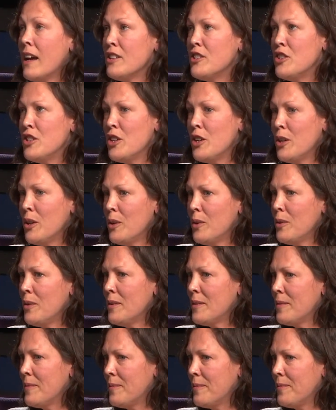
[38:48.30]
say that's from the
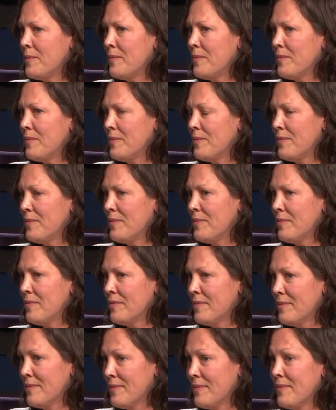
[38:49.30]
president
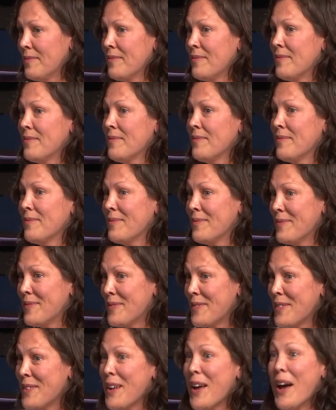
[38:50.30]
of the College of the Albemarle.